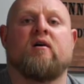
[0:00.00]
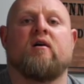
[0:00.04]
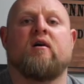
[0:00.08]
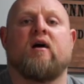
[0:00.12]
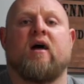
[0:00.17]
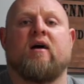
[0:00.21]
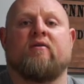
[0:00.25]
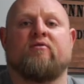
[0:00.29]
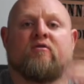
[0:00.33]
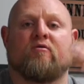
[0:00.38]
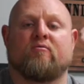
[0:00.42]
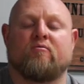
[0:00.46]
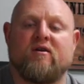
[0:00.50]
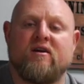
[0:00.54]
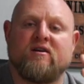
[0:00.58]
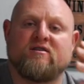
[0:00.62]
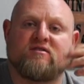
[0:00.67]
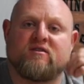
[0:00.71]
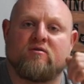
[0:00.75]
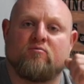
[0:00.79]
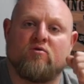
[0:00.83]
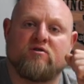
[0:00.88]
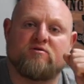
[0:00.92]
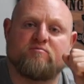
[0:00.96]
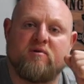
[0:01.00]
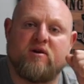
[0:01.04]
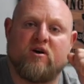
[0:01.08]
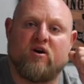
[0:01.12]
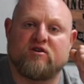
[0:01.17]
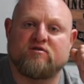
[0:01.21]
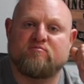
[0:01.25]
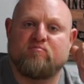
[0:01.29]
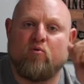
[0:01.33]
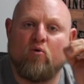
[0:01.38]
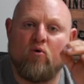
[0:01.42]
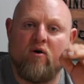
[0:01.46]
And the reason was
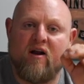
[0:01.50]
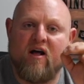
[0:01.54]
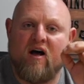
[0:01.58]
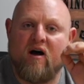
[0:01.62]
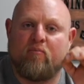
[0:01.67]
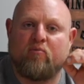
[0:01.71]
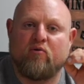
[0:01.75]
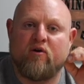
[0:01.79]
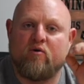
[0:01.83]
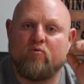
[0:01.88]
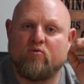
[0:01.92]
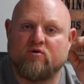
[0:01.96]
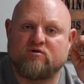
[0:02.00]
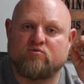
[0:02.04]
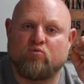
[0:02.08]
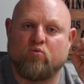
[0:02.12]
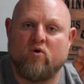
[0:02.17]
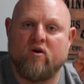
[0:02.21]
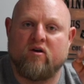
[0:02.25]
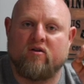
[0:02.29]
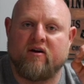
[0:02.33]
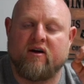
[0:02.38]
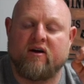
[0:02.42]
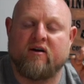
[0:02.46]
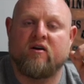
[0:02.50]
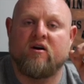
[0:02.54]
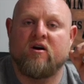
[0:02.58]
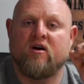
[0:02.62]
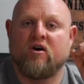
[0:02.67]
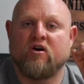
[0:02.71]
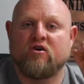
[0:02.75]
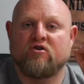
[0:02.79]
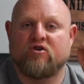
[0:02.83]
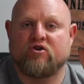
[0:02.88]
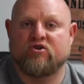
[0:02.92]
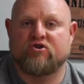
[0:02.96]
because Boyd Epley was willing
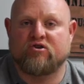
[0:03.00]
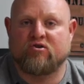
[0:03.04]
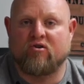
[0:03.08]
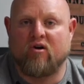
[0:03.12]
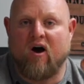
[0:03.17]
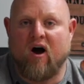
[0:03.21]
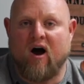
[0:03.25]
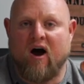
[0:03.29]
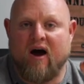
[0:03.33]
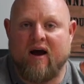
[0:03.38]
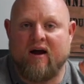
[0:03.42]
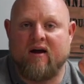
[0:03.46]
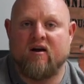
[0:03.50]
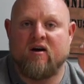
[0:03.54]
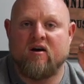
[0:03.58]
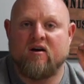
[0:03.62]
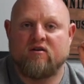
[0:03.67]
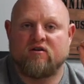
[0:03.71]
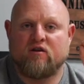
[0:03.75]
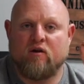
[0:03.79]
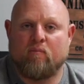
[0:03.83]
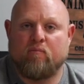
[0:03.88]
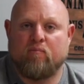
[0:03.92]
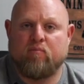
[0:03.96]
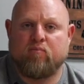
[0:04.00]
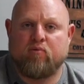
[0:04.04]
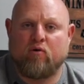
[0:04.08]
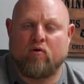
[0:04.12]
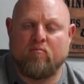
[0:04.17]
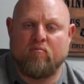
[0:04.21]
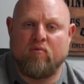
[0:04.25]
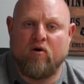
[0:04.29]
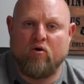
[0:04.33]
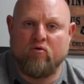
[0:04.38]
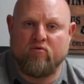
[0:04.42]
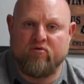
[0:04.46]
to try to
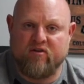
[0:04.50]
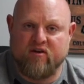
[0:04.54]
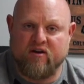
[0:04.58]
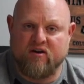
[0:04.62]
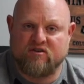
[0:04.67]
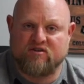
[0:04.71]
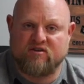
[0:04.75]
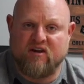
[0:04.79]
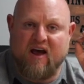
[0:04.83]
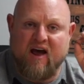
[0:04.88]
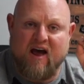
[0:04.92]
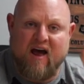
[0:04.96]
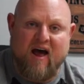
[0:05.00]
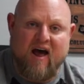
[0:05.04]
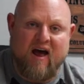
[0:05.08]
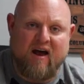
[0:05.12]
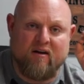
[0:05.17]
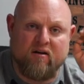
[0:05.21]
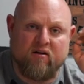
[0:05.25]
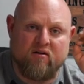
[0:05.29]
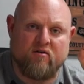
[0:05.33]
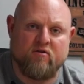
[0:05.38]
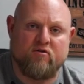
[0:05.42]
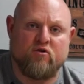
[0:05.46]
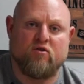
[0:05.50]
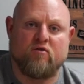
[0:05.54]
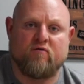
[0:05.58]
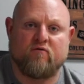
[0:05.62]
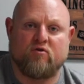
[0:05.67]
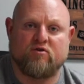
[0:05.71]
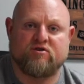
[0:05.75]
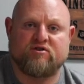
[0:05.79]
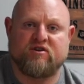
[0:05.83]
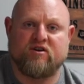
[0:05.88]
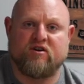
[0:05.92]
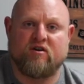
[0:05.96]
promote this at
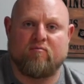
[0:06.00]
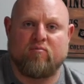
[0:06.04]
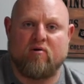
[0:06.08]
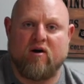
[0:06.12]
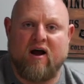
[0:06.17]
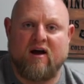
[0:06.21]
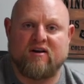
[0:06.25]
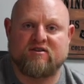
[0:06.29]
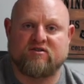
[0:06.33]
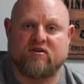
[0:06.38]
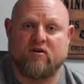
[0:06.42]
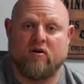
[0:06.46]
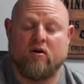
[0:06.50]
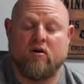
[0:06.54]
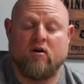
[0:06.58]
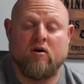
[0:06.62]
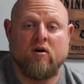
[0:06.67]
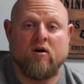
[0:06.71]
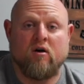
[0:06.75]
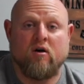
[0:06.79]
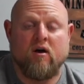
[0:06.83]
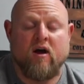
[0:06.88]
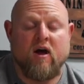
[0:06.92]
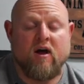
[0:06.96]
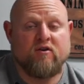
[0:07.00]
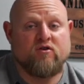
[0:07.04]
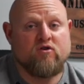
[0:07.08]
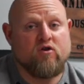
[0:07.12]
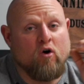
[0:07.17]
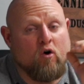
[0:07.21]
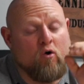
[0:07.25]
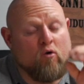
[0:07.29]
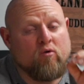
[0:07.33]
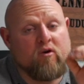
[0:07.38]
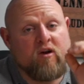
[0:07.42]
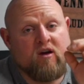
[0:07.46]
University of Nebraska. And
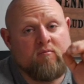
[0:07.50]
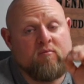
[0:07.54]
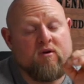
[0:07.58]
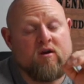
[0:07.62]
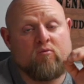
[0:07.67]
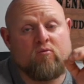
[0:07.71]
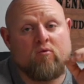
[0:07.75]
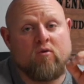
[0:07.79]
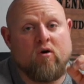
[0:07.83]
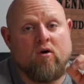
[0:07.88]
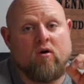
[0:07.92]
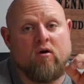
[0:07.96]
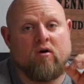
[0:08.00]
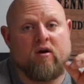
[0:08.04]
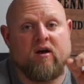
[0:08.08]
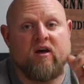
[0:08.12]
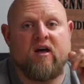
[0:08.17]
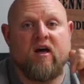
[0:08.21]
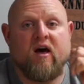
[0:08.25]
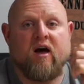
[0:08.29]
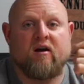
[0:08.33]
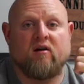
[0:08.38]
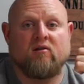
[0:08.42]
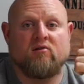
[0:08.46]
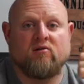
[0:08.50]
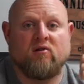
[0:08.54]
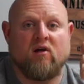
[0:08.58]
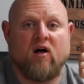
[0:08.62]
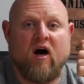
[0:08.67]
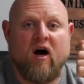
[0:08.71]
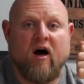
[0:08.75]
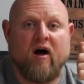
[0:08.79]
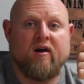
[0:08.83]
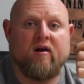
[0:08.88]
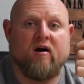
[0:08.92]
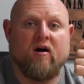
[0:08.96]
don't get me wrong, he had a
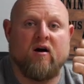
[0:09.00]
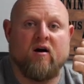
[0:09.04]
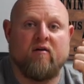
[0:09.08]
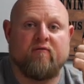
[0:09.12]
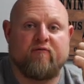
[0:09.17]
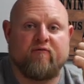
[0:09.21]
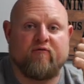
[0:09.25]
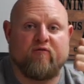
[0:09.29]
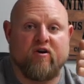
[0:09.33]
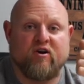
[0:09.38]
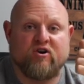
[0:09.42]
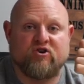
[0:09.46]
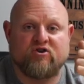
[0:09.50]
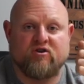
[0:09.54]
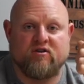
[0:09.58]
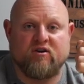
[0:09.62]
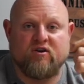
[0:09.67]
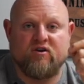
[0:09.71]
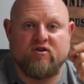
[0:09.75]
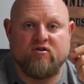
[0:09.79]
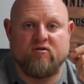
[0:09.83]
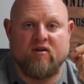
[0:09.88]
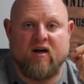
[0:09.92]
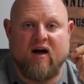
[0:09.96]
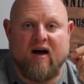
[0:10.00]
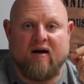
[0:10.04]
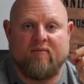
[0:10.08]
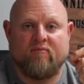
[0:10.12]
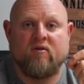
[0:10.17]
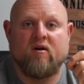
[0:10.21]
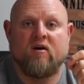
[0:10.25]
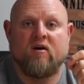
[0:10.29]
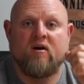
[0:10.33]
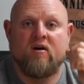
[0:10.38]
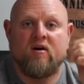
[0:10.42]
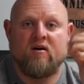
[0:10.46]
lot of friction to do that.
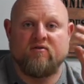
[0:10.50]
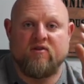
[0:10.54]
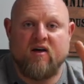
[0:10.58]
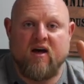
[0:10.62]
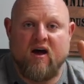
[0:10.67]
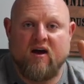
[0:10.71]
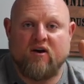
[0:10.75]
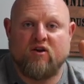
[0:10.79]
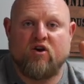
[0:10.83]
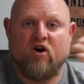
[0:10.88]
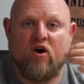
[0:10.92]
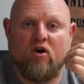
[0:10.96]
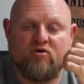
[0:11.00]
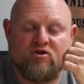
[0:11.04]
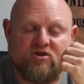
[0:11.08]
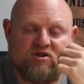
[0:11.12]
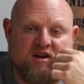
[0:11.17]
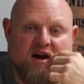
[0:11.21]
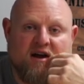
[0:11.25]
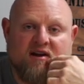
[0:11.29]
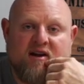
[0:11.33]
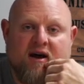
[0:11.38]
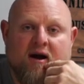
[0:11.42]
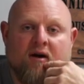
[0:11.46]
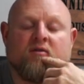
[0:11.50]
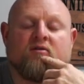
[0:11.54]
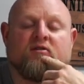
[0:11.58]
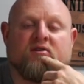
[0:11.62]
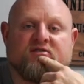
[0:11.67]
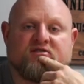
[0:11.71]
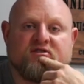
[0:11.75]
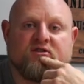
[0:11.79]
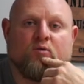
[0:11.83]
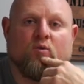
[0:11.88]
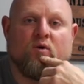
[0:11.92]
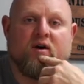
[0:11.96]
The head coach sat down and
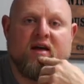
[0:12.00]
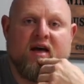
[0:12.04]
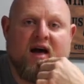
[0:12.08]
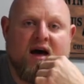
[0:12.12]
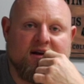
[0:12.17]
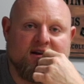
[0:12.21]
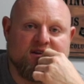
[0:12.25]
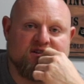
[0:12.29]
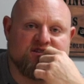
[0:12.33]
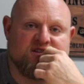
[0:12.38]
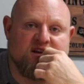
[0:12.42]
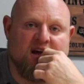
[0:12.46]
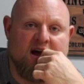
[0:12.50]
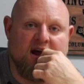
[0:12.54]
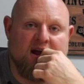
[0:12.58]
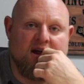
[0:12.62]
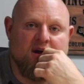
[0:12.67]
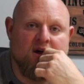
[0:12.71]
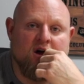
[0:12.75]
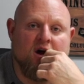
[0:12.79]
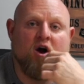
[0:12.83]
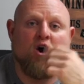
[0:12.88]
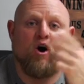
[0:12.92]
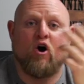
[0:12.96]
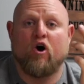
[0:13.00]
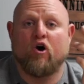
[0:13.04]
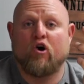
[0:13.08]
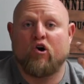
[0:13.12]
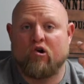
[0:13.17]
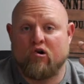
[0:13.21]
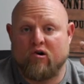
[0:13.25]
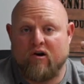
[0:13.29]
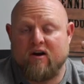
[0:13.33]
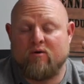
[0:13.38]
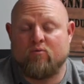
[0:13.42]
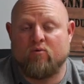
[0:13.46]
listened to what he had to say,
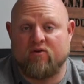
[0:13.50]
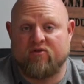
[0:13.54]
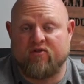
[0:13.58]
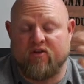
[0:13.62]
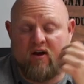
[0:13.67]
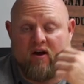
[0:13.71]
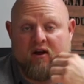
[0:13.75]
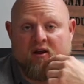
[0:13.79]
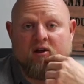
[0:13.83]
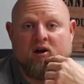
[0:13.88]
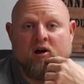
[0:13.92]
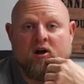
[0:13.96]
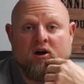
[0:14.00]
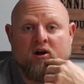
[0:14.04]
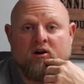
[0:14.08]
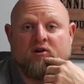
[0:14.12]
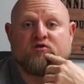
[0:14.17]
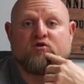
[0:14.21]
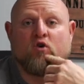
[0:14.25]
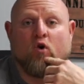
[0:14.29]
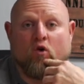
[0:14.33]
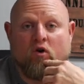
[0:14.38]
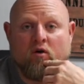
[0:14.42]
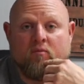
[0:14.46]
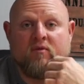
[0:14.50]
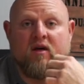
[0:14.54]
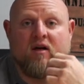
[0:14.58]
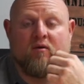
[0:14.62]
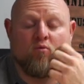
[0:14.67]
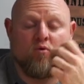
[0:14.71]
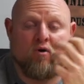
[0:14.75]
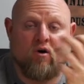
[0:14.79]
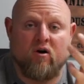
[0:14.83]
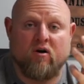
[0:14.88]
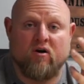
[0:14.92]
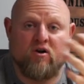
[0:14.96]
agreed with it, told him that
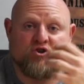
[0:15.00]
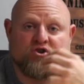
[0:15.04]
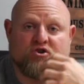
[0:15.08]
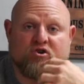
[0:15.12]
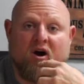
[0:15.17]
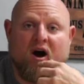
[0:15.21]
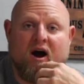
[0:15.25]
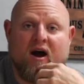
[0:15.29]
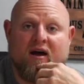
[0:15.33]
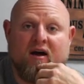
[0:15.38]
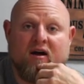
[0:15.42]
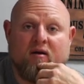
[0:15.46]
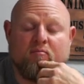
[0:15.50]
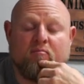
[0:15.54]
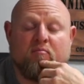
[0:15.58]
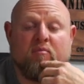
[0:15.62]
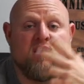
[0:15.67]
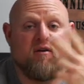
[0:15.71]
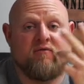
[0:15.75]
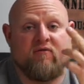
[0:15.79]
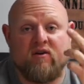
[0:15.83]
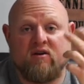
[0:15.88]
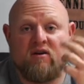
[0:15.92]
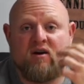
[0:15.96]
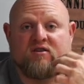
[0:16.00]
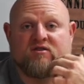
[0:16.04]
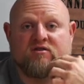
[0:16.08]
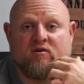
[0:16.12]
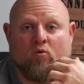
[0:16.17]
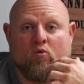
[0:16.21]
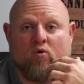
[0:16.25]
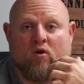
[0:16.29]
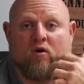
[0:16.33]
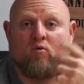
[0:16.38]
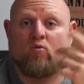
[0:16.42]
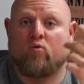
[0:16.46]
we're going to try it, but if it doesn't
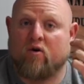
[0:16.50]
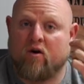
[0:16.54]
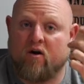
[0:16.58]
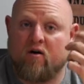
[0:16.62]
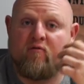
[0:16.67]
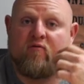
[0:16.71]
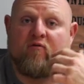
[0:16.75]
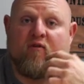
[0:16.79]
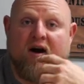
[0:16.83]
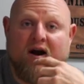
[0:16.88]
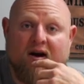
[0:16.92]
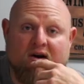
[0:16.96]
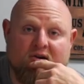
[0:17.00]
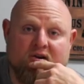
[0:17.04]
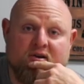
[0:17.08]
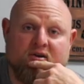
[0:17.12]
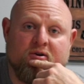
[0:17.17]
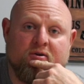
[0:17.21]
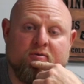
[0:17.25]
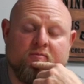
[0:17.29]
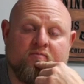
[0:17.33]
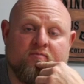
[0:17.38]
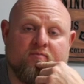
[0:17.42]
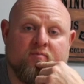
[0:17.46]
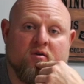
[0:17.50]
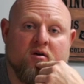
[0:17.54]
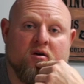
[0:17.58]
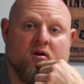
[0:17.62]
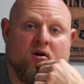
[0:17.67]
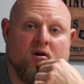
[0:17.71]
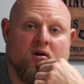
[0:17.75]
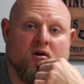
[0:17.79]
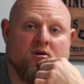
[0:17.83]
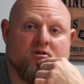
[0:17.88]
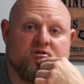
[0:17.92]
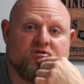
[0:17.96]
work, we're going to fire you.
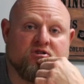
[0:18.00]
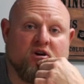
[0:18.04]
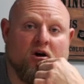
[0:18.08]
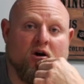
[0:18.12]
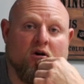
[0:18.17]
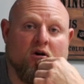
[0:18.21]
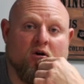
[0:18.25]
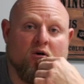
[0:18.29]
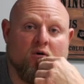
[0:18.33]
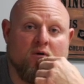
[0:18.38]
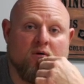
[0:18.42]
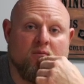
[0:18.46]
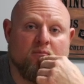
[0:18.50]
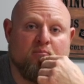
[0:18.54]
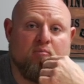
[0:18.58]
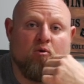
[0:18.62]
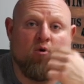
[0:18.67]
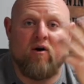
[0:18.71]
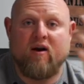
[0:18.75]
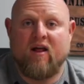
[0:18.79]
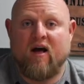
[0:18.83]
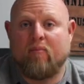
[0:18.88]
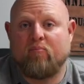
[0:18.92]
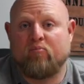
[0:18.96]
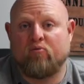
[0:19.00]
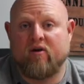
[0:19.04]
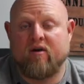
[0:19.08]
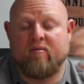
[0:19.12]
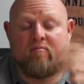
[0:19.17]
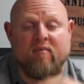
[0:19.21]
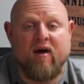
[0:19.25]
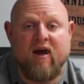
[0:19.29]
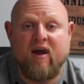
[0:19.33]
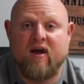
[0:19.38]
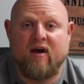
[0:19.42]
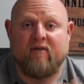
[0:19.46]
So Boyd Epley
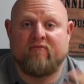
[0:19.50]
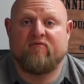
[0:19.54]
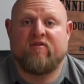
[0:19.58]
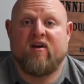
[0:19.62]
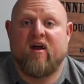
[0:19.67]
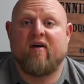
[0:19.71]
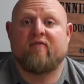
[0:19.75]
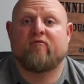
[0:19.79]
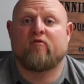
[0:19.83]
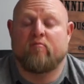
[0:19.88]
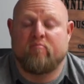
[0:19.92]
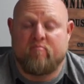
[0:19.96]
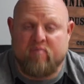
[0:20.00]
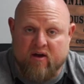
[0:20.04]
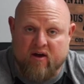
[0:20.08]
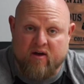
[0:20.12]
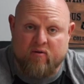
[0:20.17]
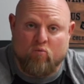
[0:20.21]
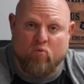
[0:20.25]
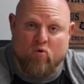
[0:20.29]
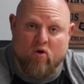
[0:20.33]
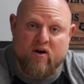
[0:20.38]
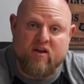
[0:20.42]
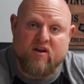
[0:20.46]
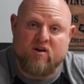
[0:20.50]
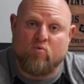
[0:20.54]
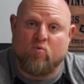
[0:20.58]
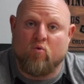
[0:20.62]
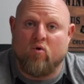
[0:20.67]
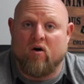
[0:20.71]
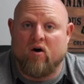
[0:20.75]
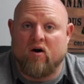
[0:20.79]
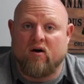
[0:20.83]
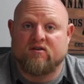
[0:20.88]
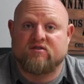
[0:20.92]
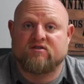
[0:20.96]
may have never been what he
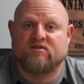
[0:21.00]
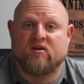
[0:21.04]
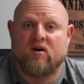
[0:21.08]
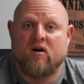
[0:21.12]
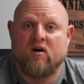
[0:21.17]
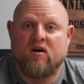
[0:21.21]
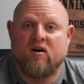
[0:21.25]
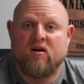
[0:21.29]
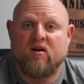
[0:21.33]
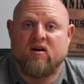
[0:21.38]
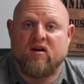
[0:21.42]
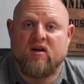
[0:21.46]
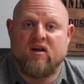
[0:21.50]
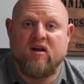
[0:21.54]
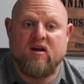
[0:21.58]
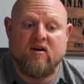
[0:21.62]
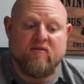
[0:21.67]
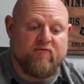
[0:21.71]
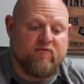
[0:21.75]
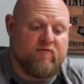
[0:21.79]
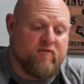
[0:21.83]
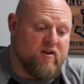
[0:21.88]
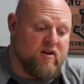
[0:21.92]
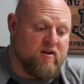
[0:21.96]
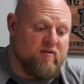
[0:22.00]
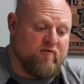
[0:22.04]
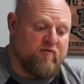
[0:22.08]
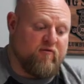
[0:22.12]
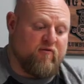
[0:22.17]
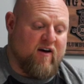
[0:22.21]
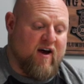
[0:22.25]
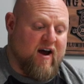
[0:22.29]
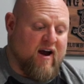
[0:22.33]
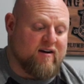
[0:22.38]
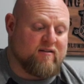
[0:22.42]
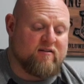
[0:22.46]
was if, in
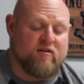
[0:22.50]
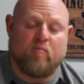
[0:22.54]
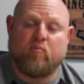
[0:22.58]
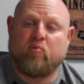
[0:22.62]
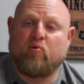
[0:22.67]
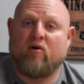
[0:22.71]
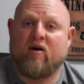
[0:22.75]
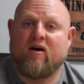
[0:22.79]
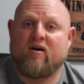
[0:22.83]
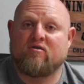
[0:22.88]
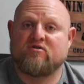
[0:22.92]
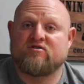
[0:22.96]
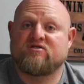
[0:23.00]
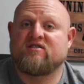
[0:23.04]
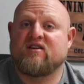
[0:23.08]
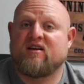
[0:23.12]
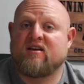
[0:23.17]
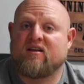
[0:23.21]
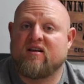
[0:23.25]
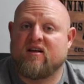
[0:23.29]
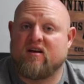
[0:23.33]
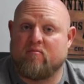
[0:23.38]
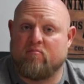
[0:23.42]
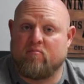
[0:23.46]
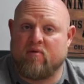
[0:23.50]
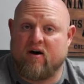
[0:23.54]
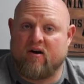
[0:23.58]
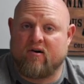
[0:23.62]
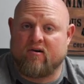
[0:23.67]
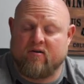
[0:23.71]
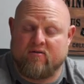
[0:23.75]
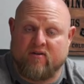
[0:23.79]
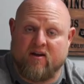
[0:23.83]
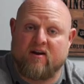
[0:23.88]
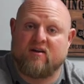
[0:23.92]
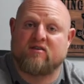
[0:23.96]
fact, the players didn't get better
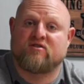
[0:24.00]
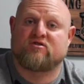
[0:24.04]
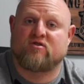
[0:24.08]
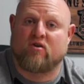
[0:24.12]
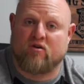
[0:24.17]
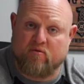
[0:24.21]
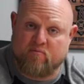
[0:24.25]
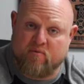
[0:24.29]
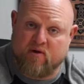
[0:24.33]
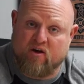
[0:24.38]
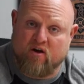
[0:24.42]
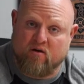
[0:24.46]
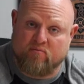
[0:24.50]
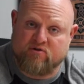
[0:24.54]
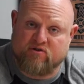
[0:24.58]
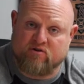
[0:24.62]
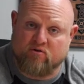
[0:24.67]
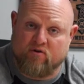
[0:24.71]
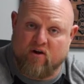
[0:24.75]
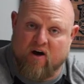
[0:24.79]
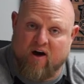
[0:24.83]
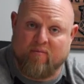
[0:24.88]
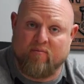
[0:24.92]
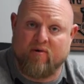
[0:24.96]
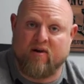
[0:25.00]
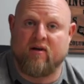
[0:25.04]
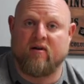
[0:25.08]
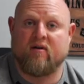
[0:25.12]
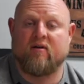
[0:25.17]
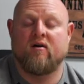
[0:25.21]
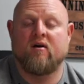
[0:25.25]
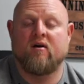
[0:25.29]
and they didn't start to become so dominant.